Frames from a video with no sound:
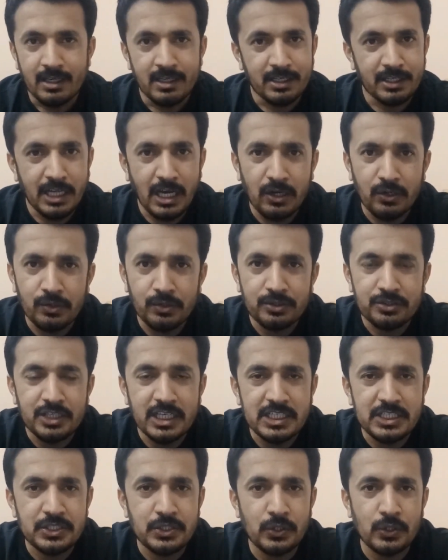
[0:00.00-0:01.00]
now
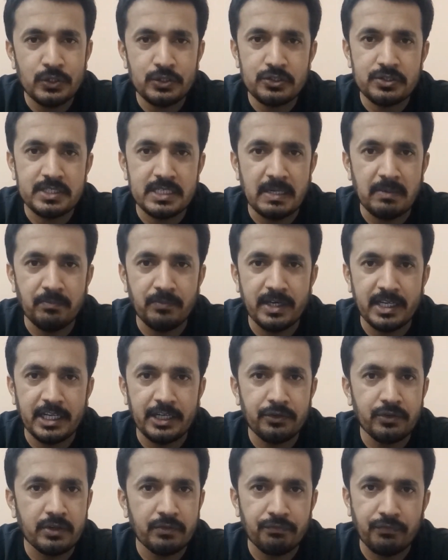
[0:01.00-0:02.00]
just go to someone in
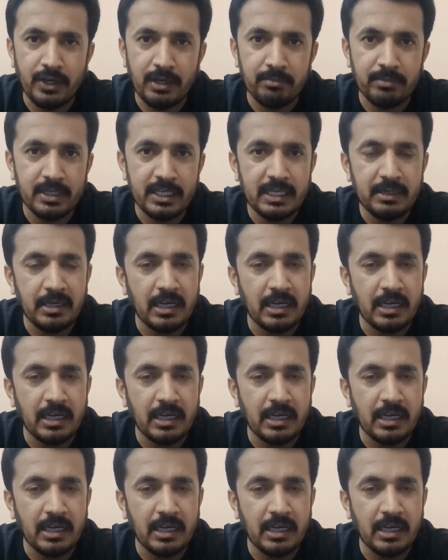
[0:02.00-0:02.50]
your family,